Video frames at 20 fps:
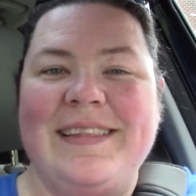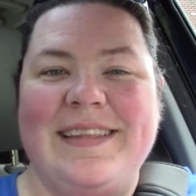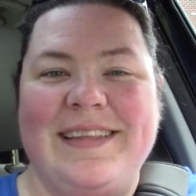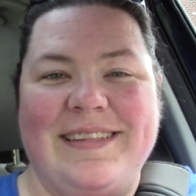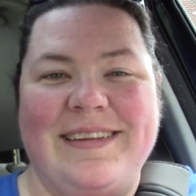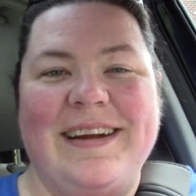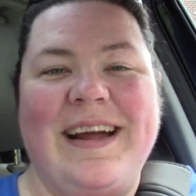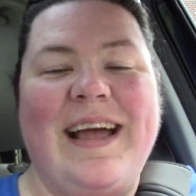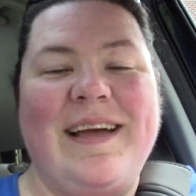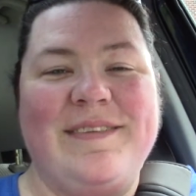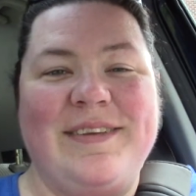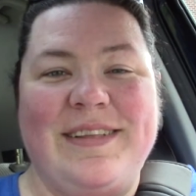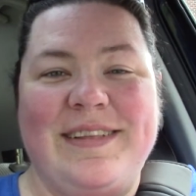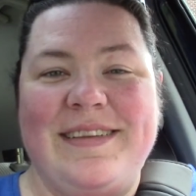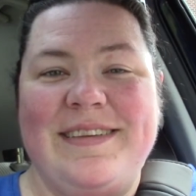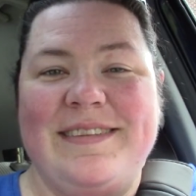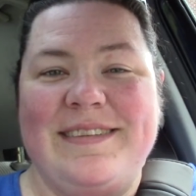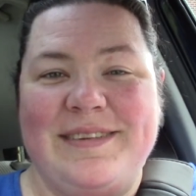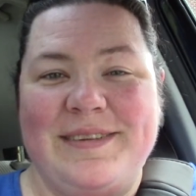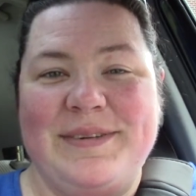that they're having
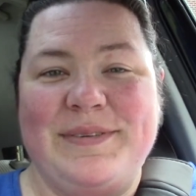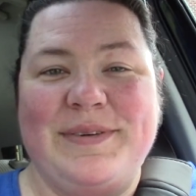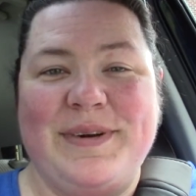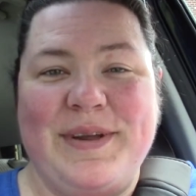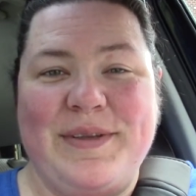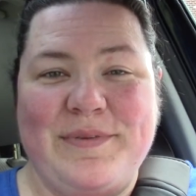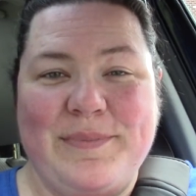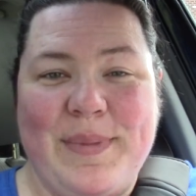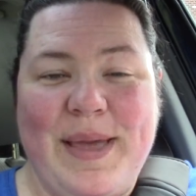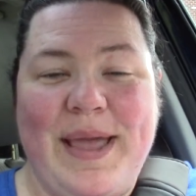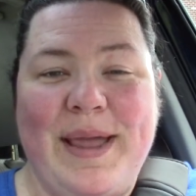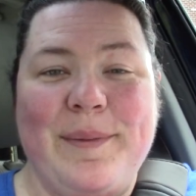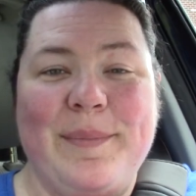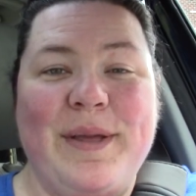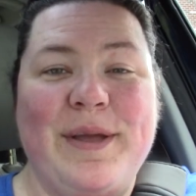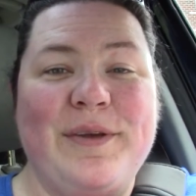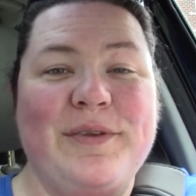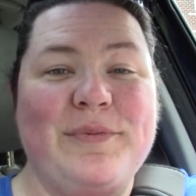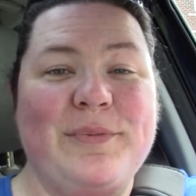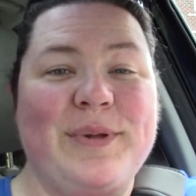these deliveries made
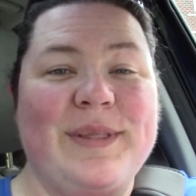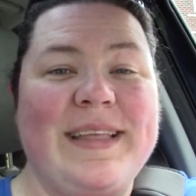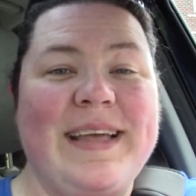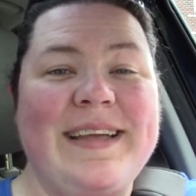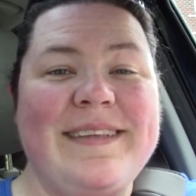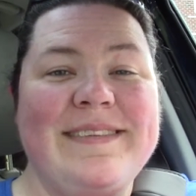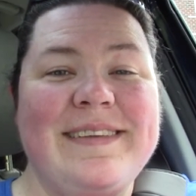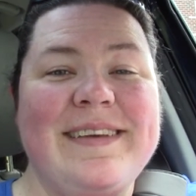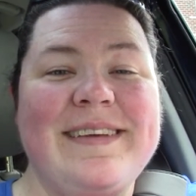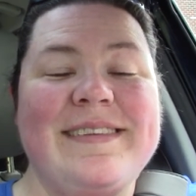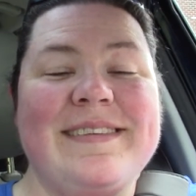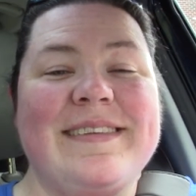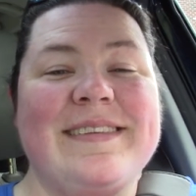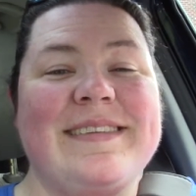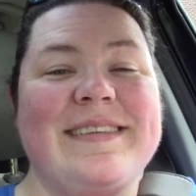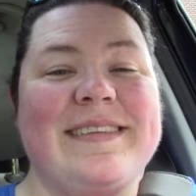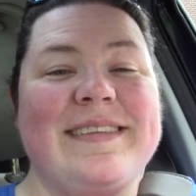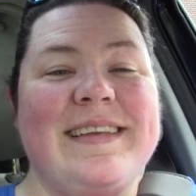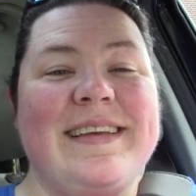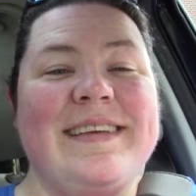because what that does
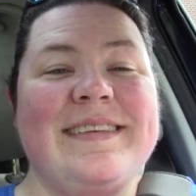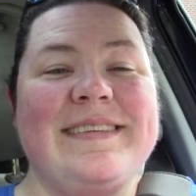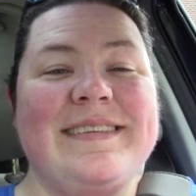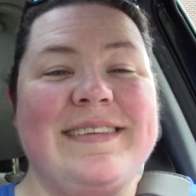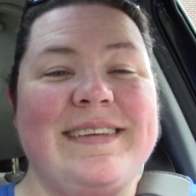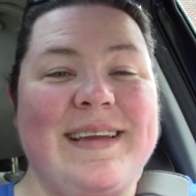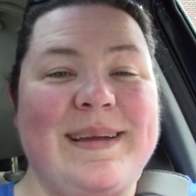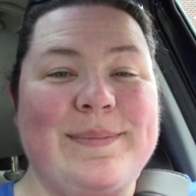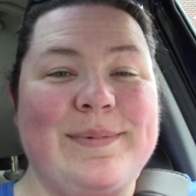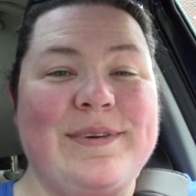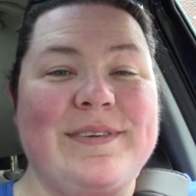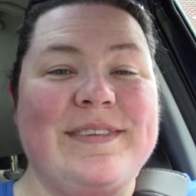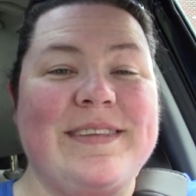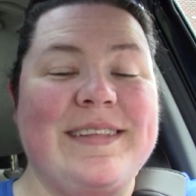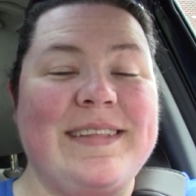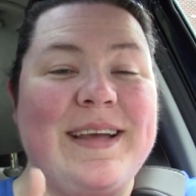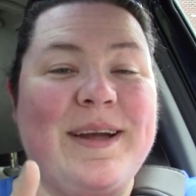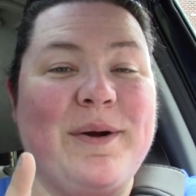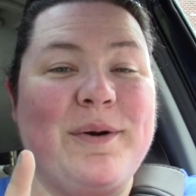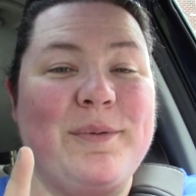is it tells the neighbors
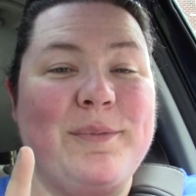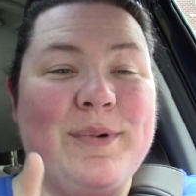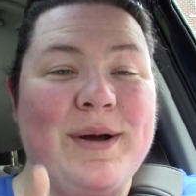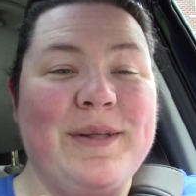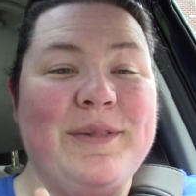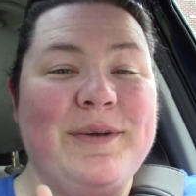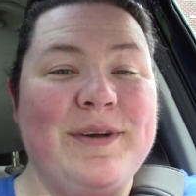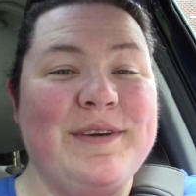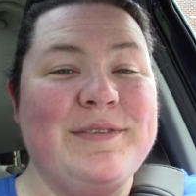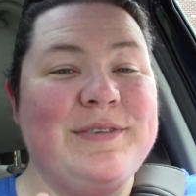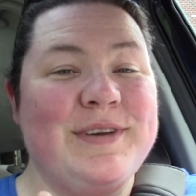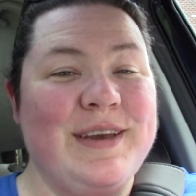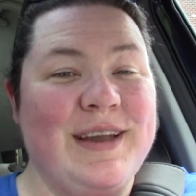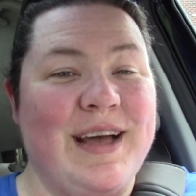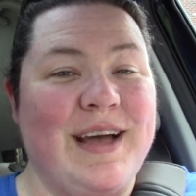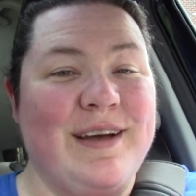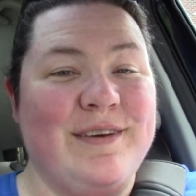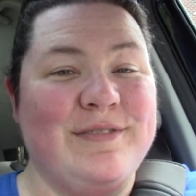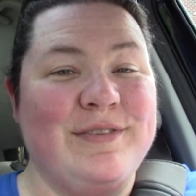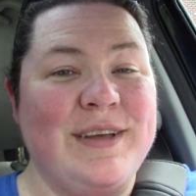that they are well off
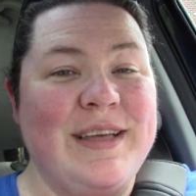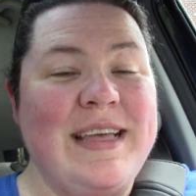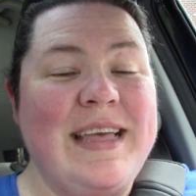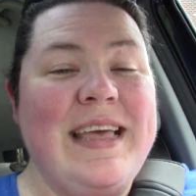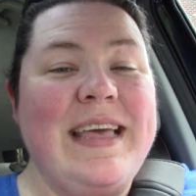enough